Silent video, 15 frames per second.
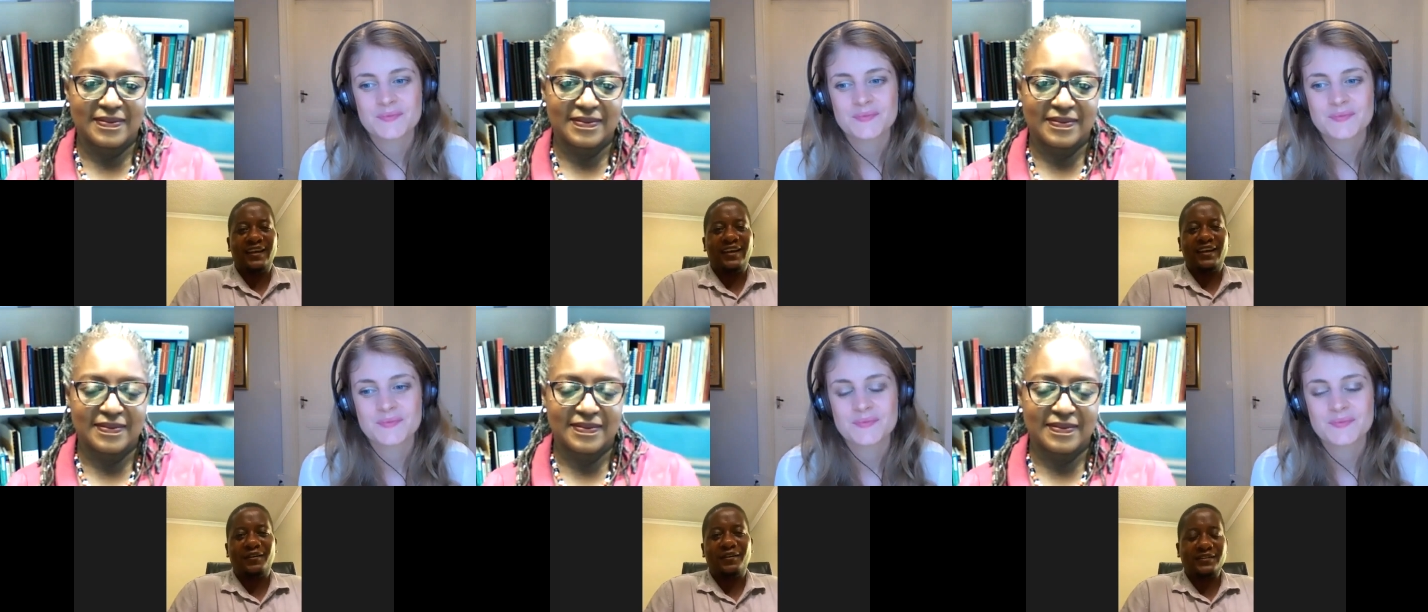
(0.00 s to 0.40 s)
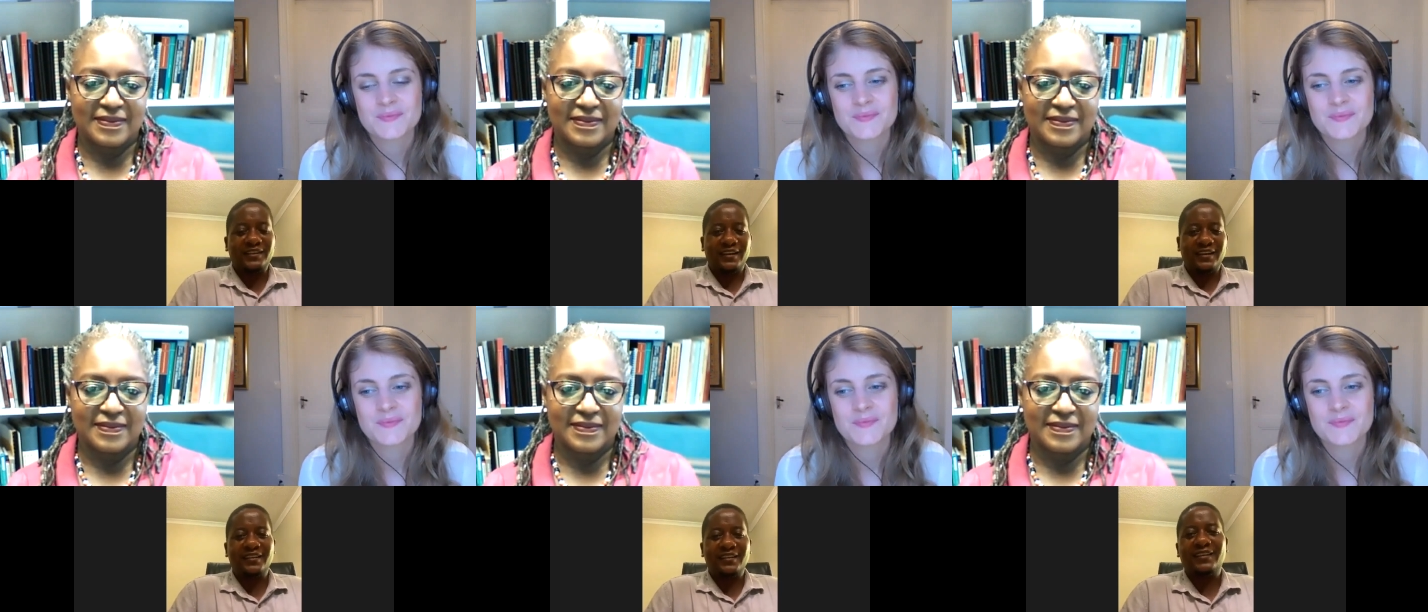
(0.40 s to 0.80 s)
Speaker 1: which
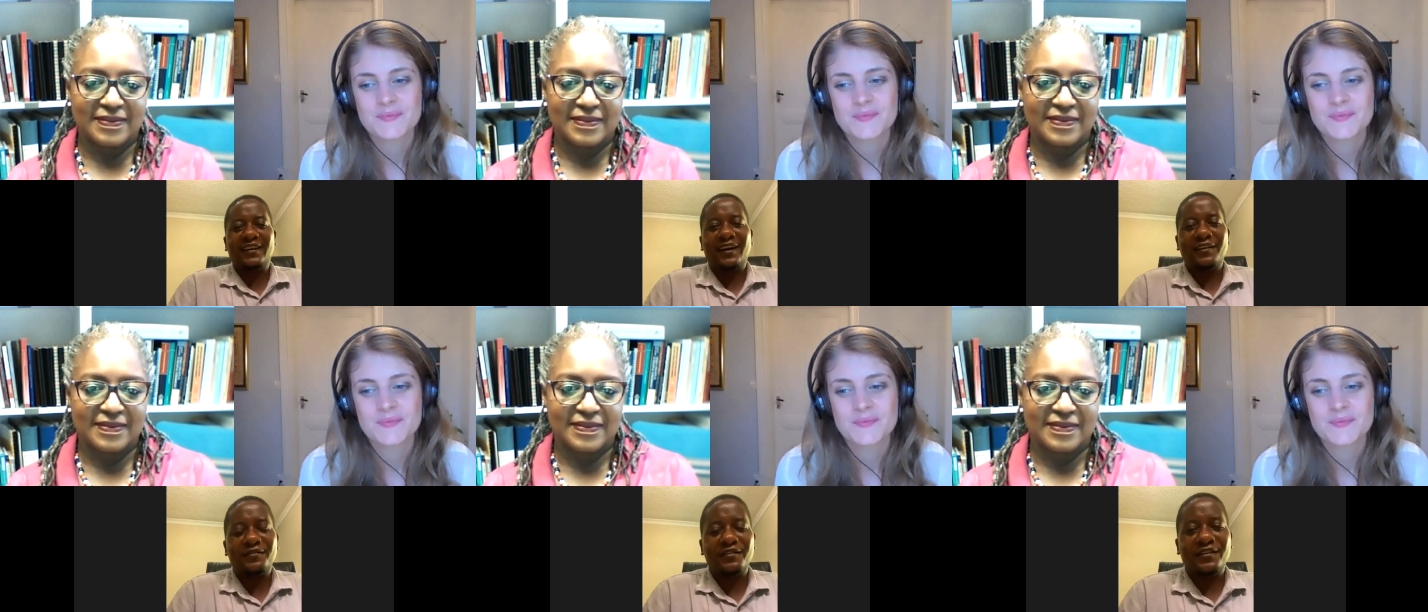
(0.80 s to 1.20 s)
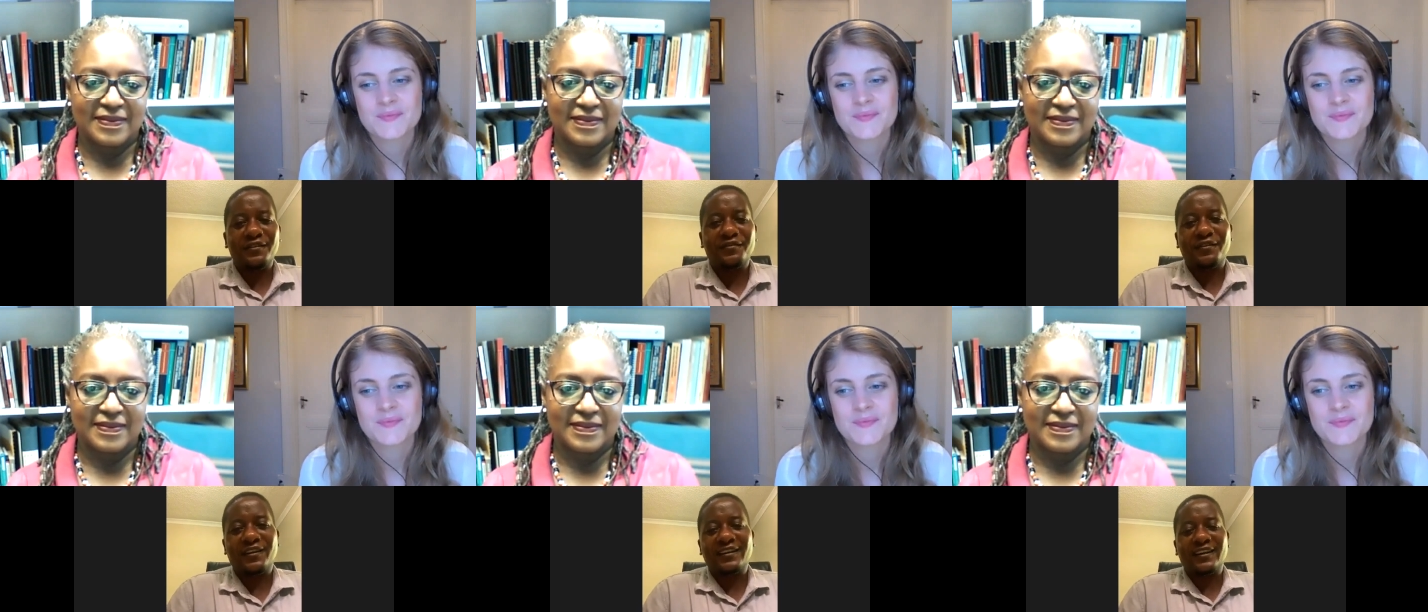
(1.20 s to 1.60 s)
I think are very
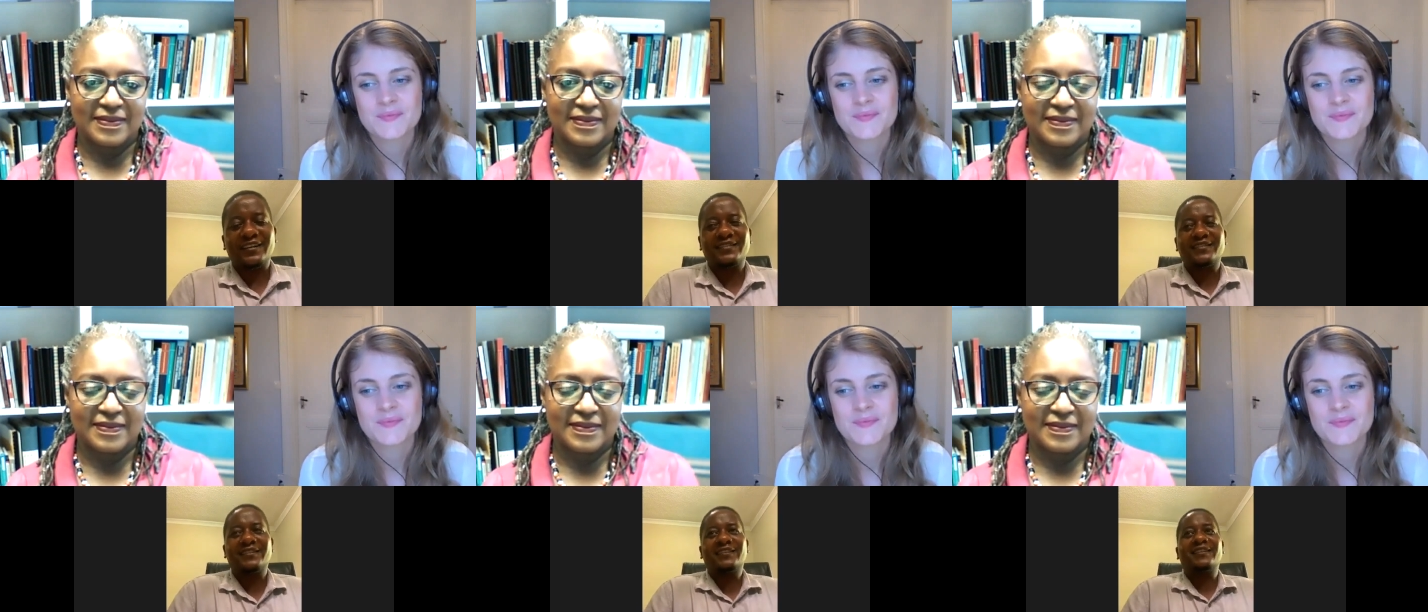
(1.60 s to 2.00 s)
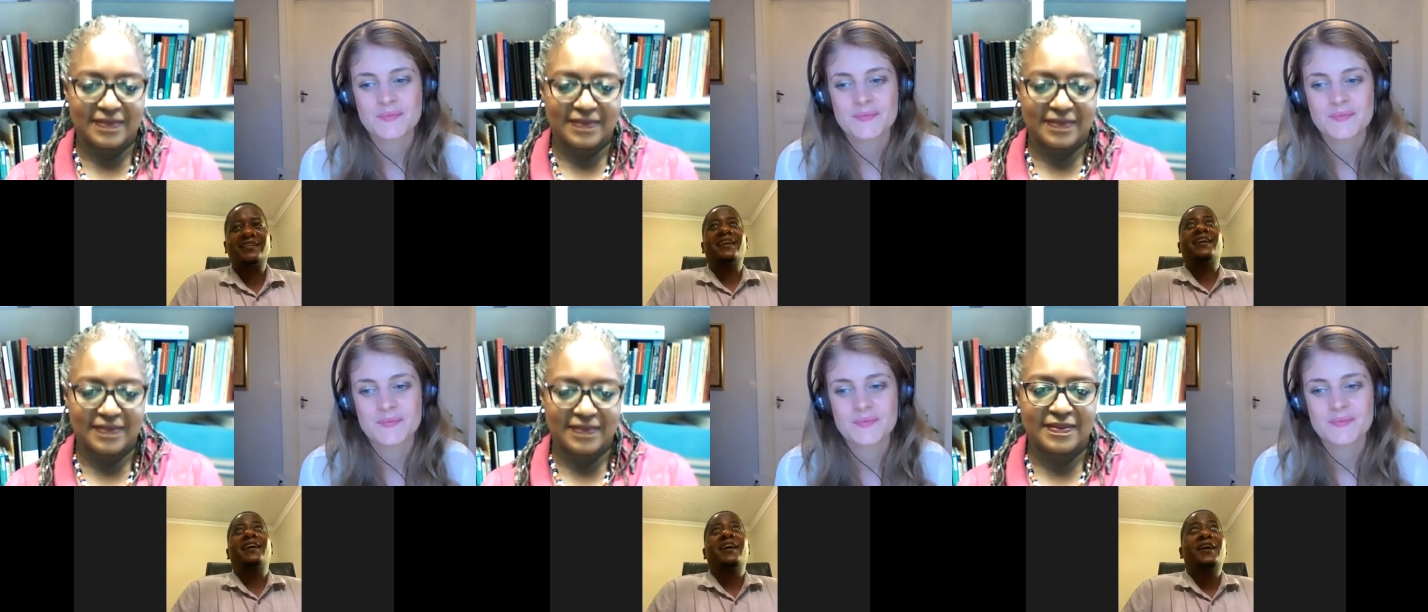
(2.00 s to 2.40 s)
fantastic,
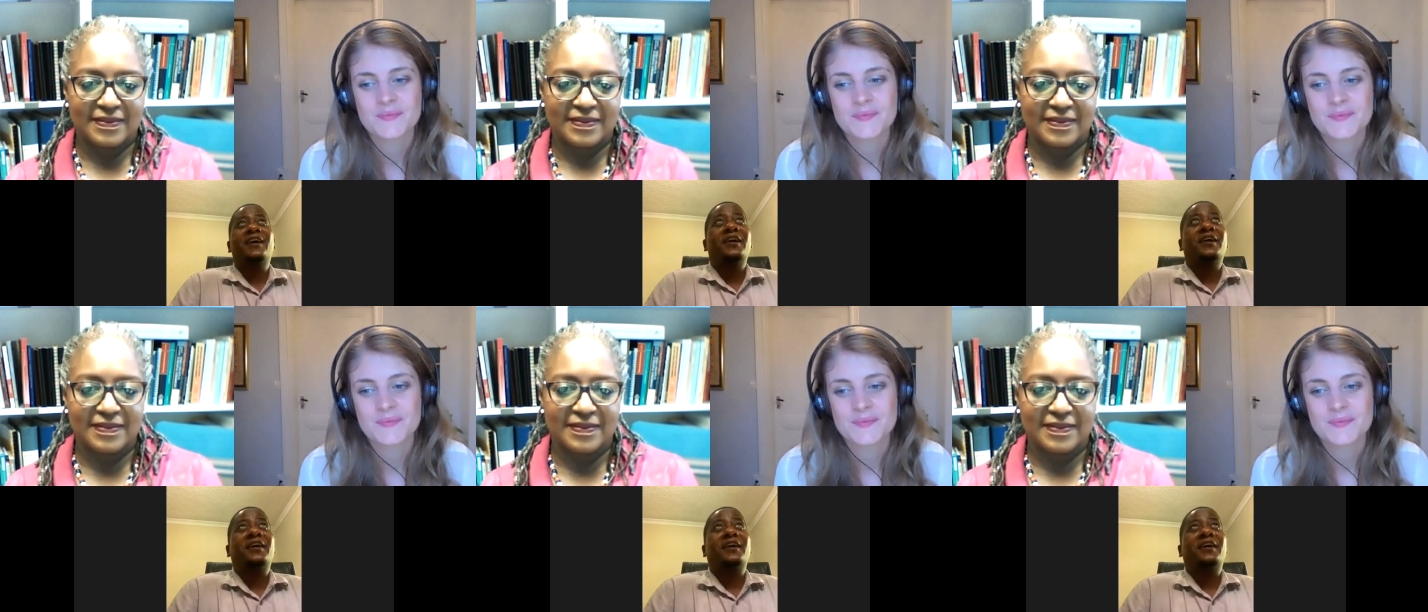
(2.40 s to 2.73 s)
mm.